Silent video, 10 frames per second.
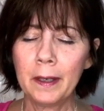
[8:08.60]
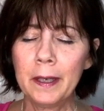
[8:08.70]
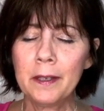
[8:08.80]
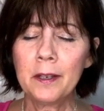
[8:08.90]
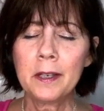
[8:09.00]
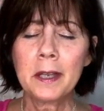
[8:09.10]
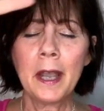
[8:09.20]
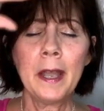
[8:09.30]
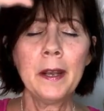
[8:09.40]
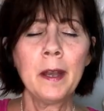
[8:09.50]
It just
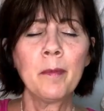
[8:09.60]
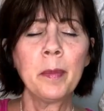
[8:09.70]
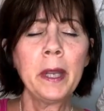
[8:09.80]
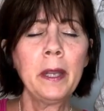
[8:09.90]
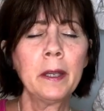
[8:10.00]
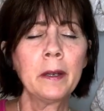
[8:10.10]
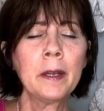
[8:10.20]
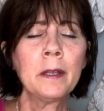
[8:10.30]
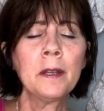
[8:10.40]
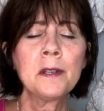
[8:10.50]
cannot be here.
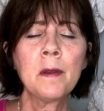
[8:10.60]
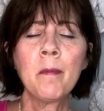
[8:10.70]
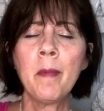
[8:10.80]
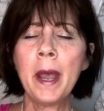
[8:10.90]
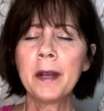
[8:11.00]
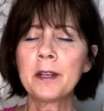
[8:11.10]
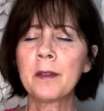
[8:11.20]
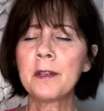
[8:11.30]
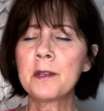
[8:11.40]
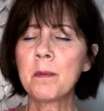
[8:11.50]
It doesn't match
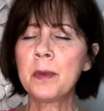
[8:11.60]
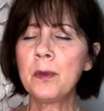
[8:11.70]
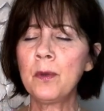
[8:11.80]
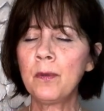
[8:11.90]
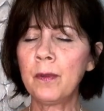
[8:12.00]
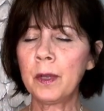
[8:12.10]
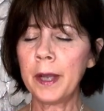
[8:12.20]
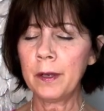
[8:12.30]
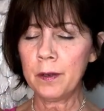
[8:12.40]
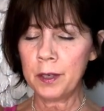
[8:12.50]
this beautiful
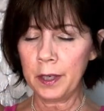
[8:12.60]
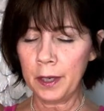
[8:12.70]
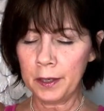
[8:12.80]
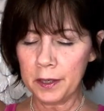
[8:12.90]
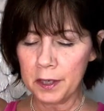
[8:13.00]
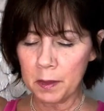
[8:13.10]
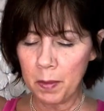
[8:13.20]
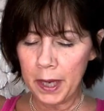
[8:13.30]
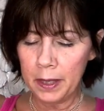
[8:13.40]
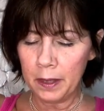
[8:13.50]
energy that is
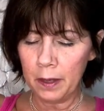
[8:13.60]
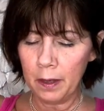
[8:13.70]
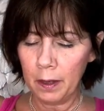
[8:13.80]
expanded,